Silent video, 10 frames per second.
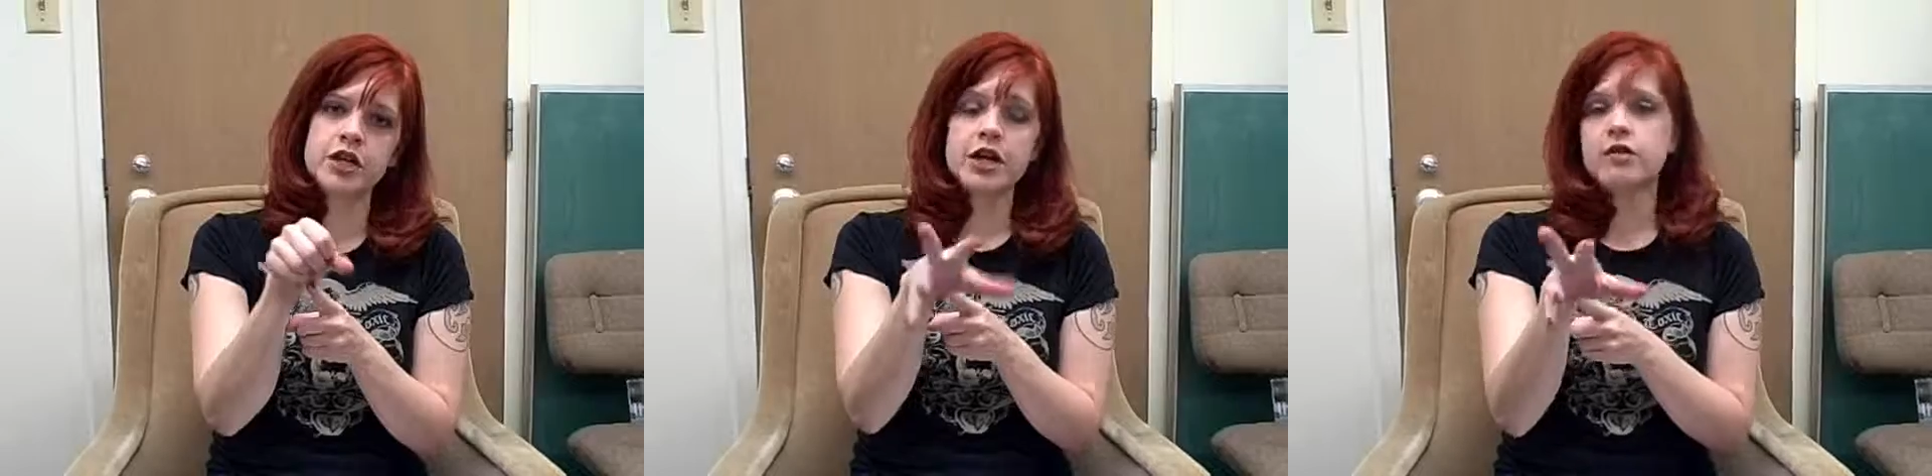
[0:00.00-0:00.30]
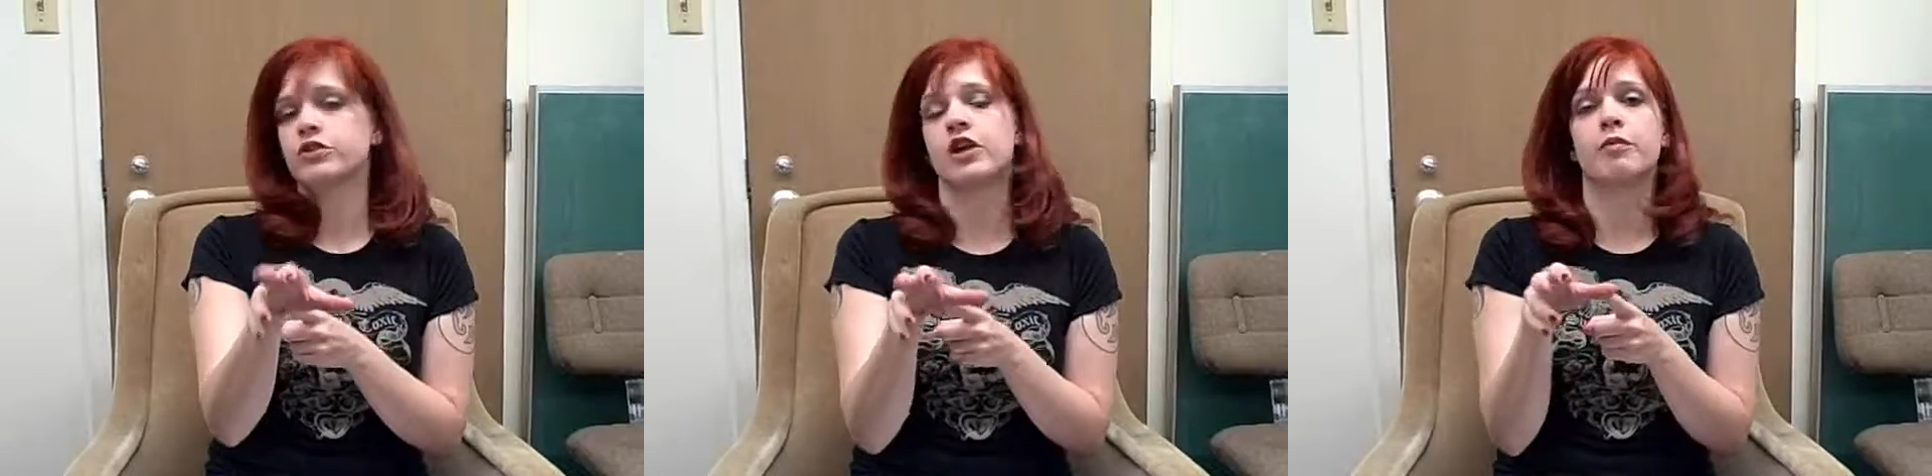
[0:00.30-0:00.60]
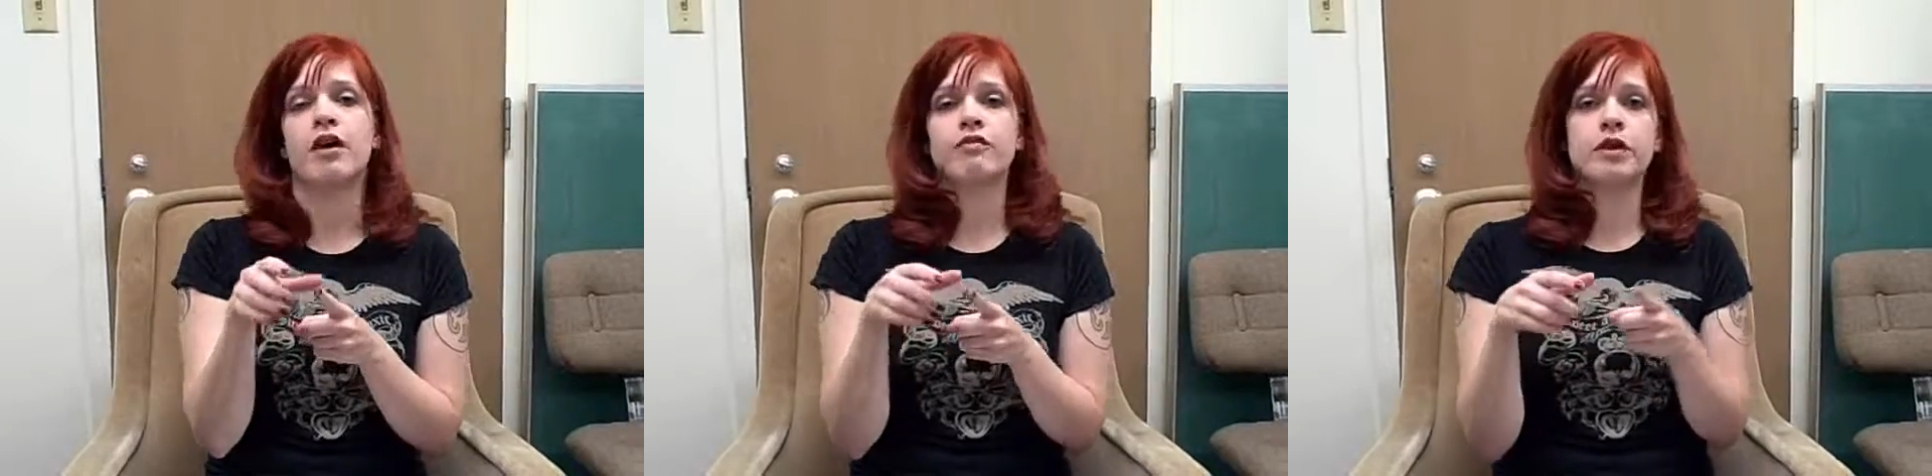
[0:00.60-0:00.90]
If you're
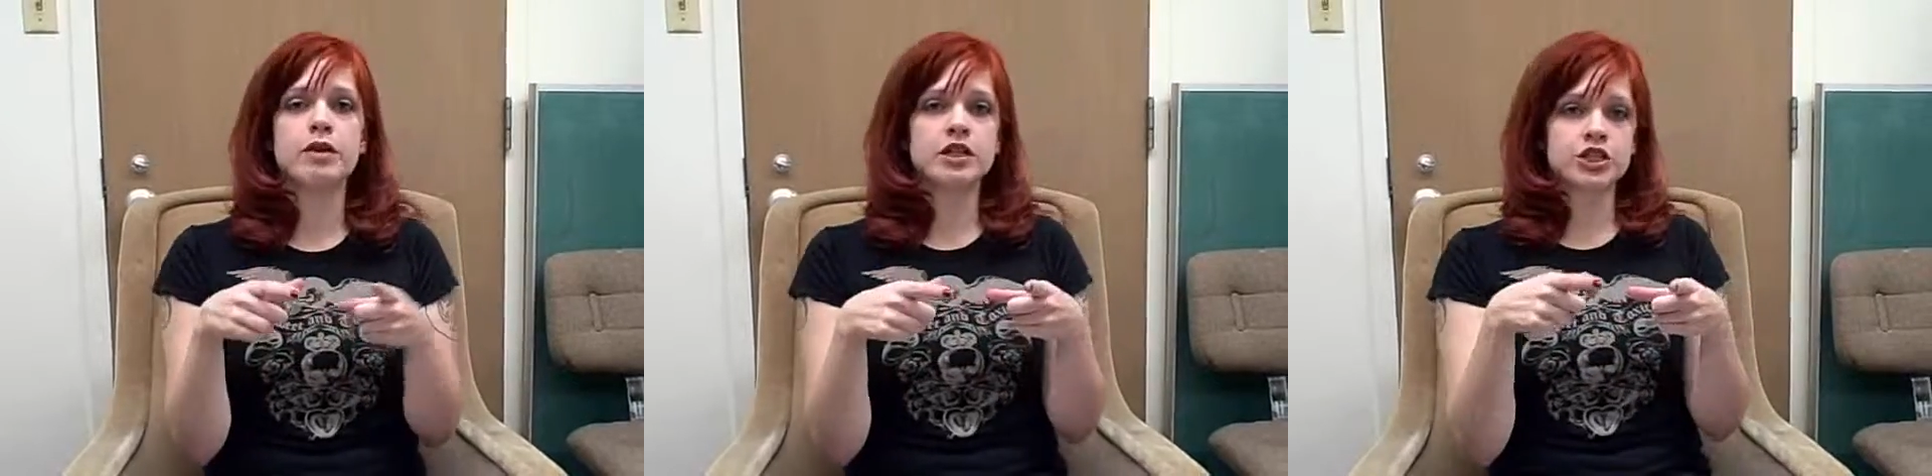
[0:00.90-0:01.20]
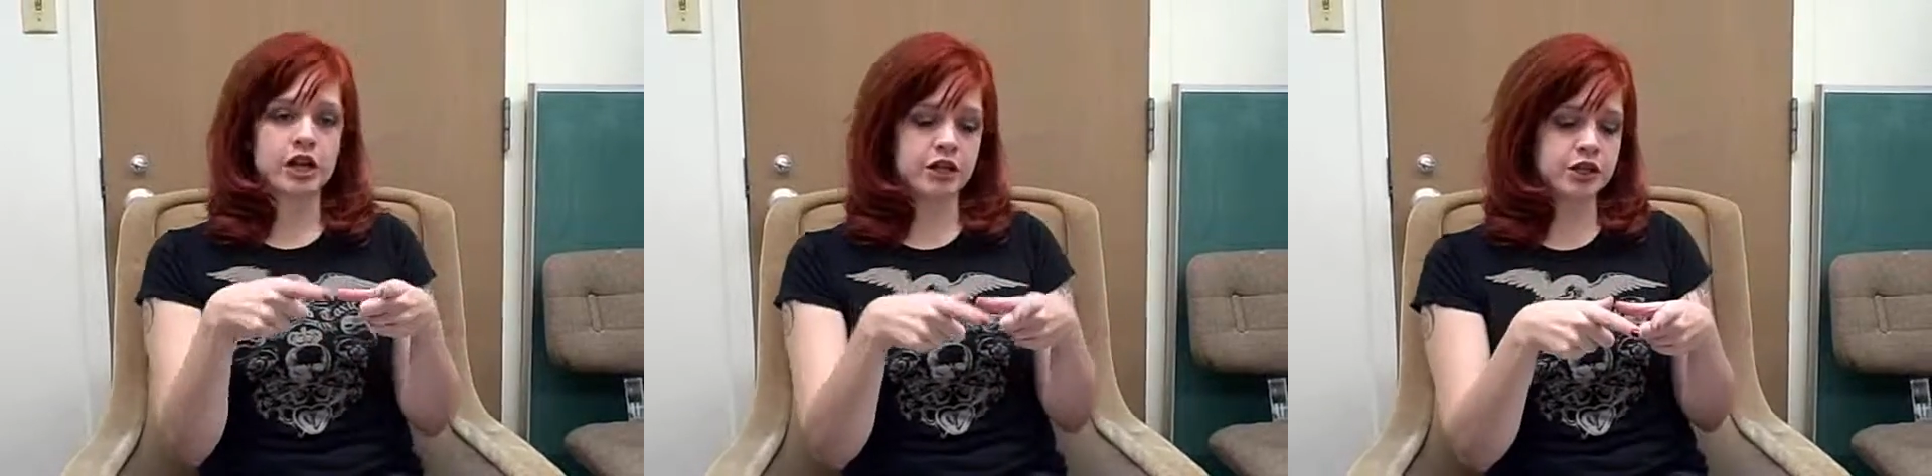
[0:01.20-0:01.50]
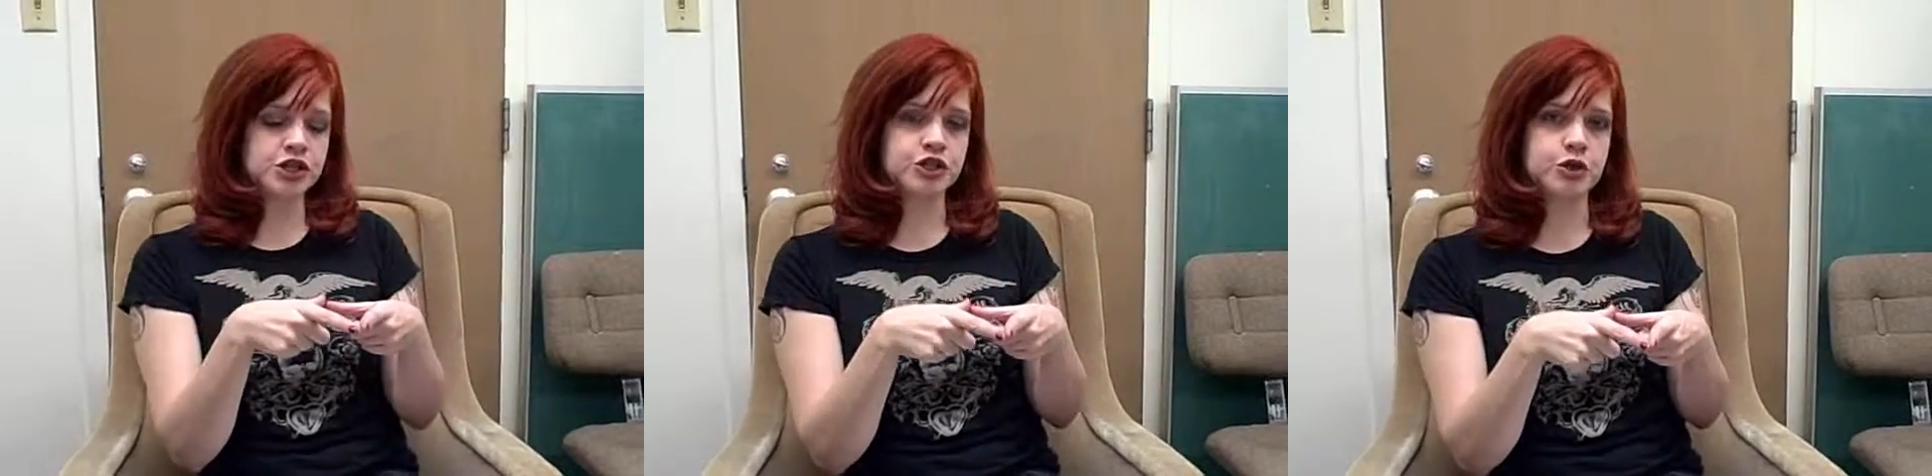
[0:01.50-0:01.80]
talking about female
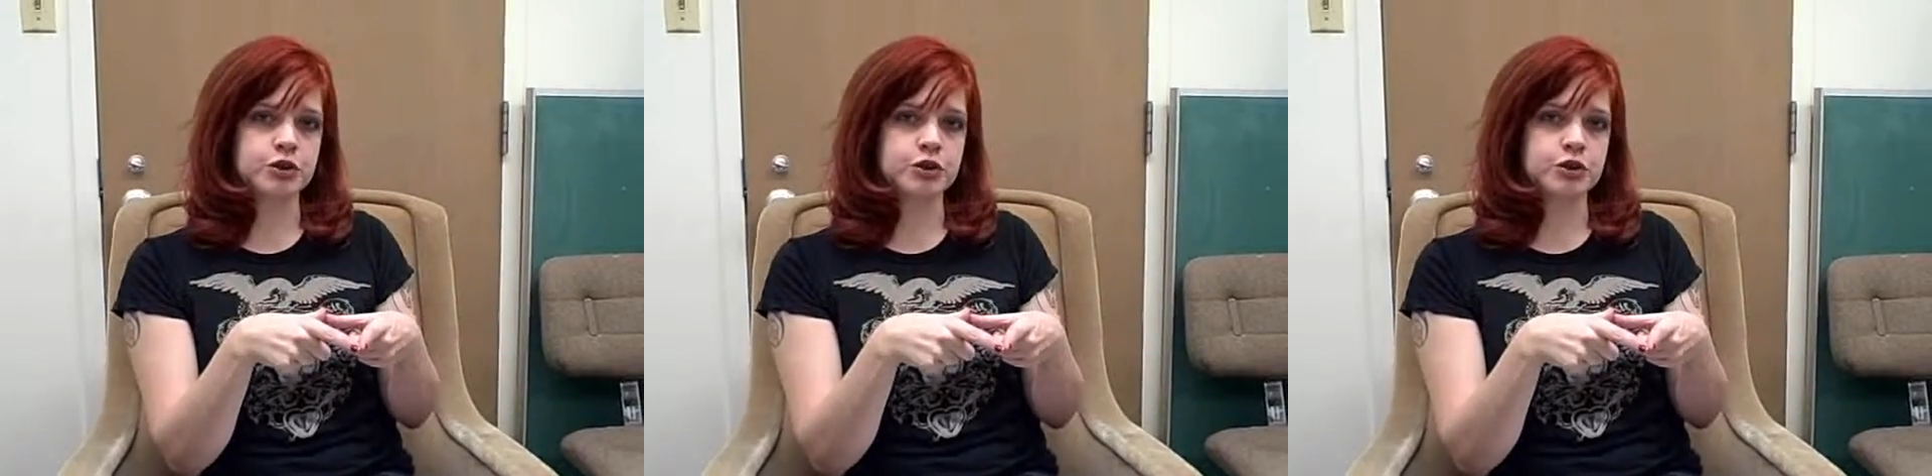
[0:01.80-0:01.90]
ejaculation,